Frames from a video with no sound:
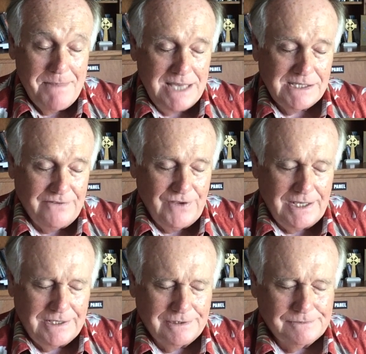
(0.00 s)
a mess of
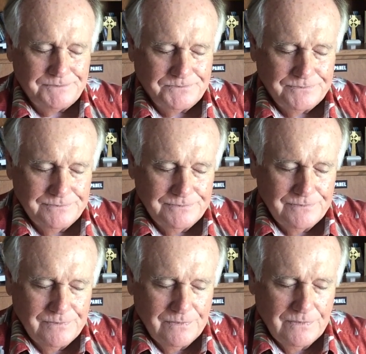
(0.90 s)
it.
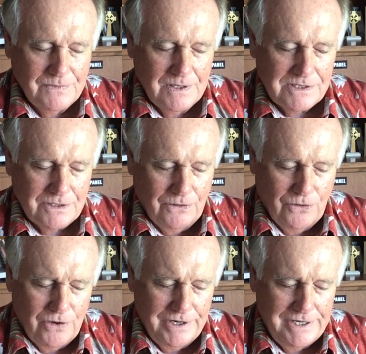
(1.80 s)
So,
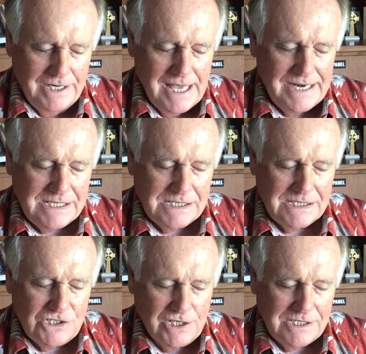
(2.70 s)
Lord, let
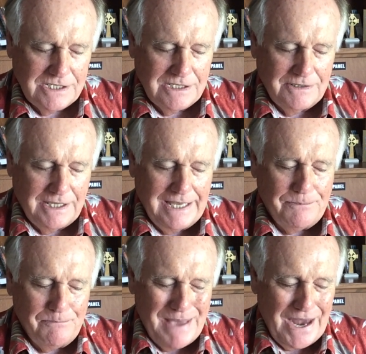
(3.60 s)
us just get
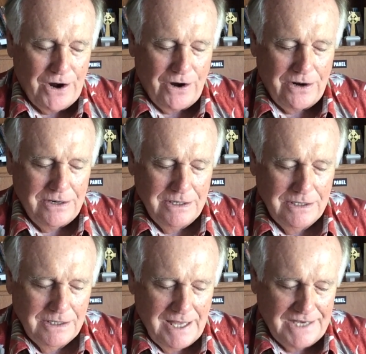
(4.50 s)
better
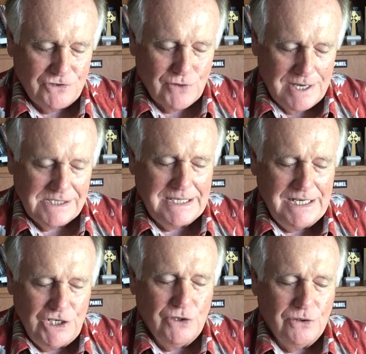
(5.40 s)
at
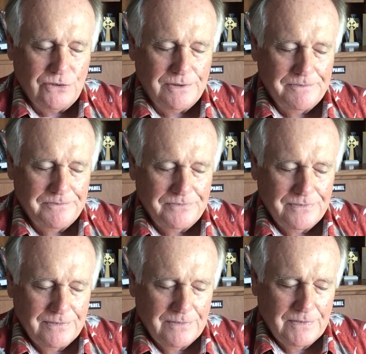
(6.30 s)
trusting you.
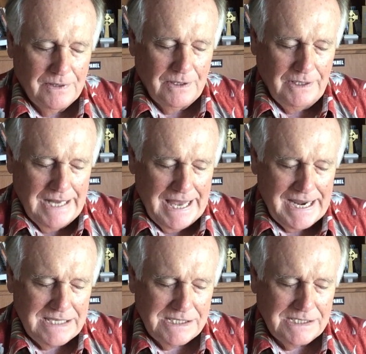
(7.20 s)
Let
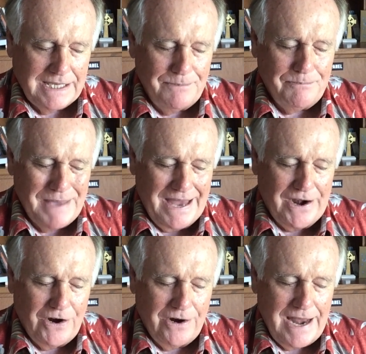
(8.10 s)
us get
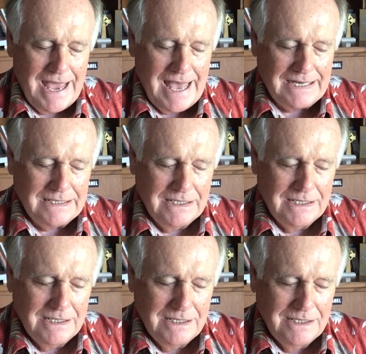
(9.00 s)
better at
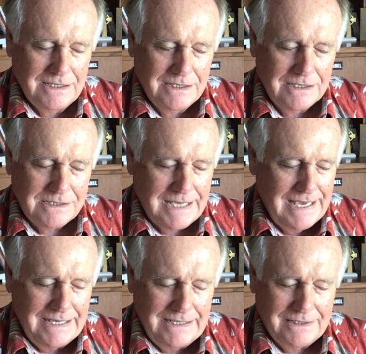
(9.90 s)

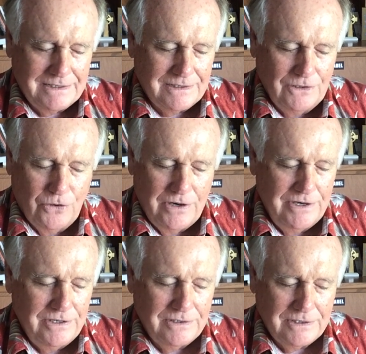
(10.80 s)
saying,
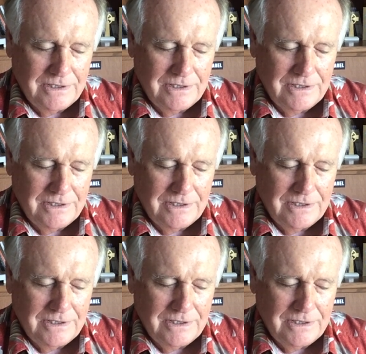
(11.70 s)
Lord,